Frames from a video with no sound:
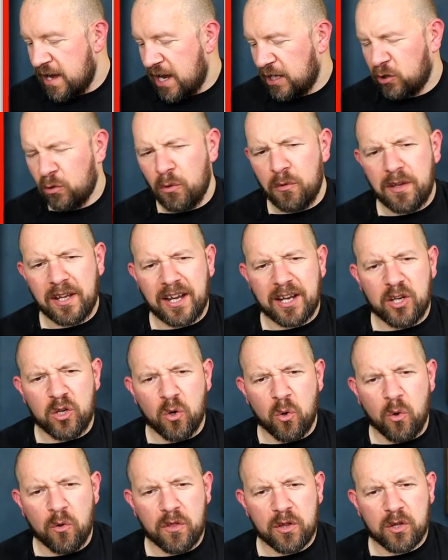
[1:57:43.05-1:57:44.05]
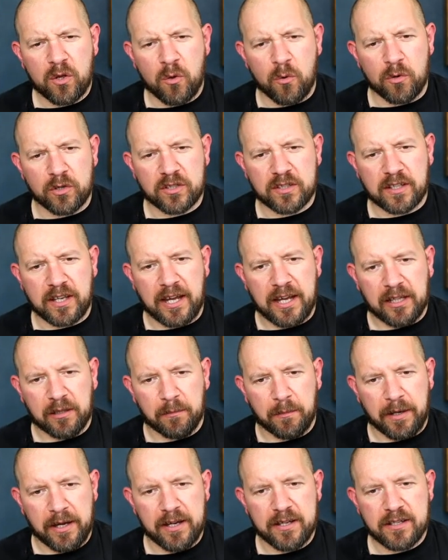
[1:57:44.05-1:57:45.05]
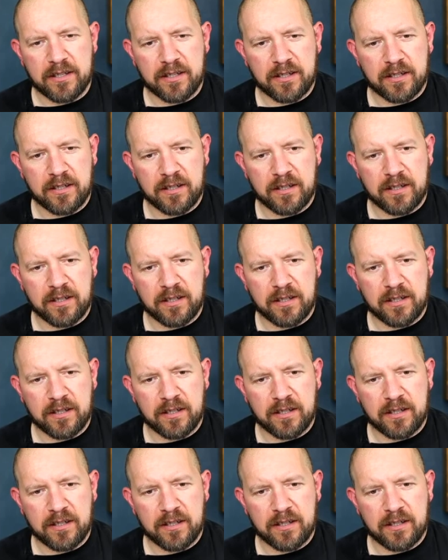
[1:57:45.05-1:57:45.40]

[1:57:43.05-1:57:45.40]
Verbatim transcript: I don't think I know the Ghost Keel, mate.